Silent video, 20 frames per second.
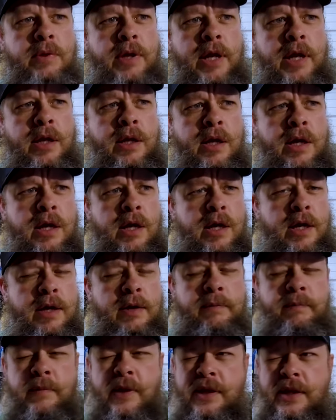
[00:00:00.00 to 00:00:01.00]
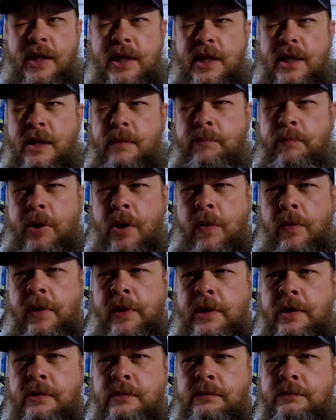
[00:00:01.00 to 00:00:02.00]
and uh, I think I
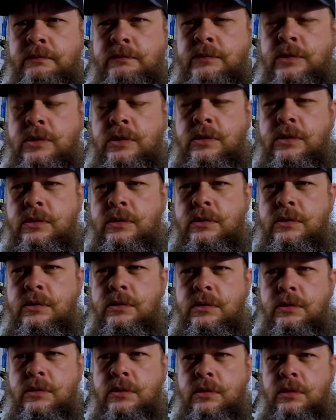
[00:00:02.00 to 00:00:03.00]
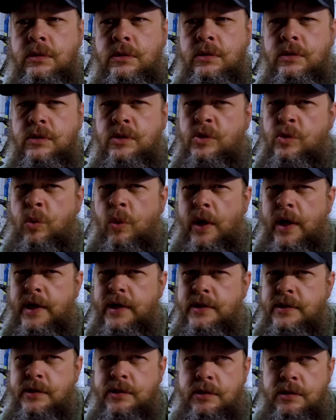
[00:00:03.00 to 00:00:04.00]
podiumed
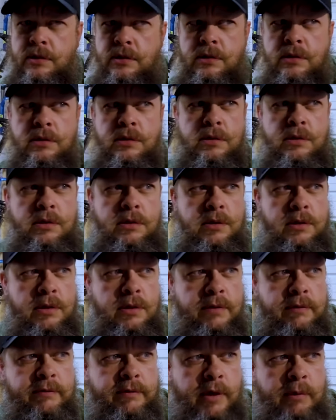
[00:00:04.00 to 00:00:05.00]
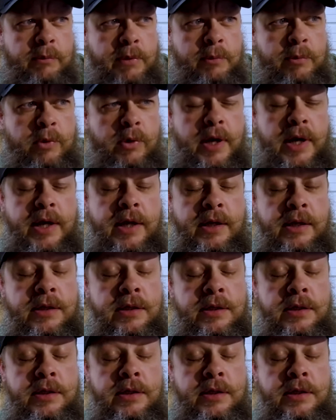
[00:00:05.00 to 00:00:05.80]
twice, if I remember right.